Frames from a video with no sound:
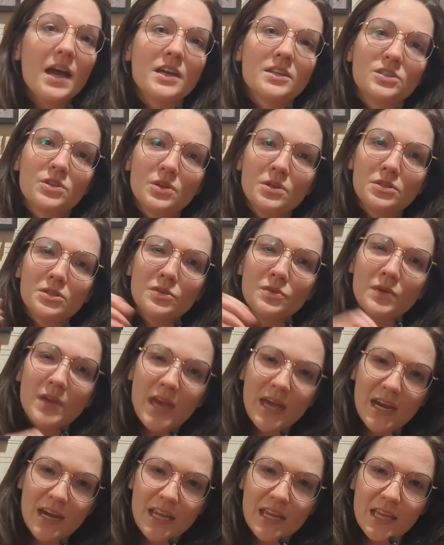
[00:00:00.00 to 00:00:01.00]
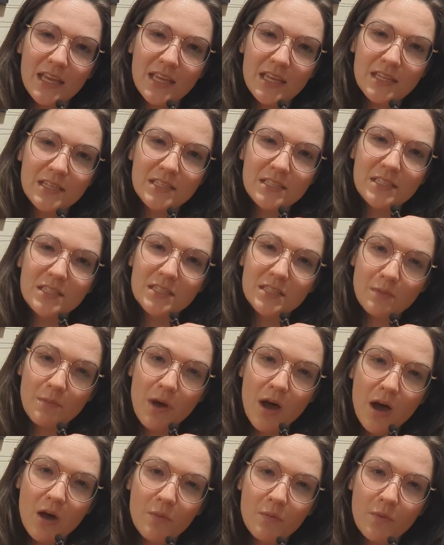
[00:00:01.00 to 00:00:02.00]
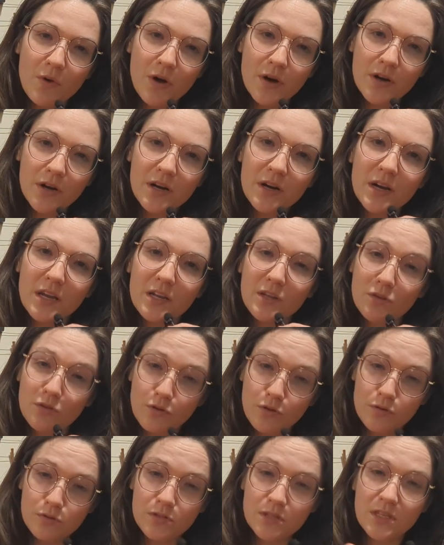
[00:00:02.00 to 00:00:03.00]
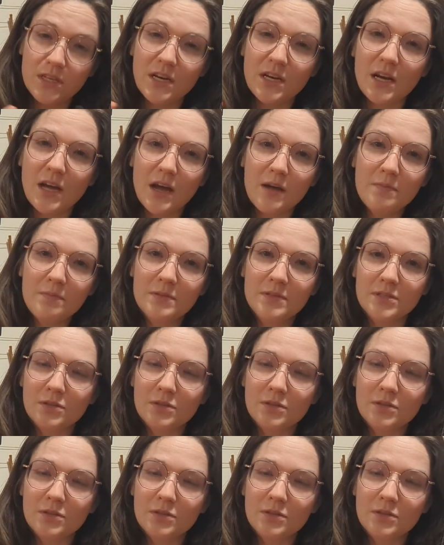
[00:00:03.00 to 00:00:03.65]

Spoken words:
as soon as you get it into some hot water and you loosen it up,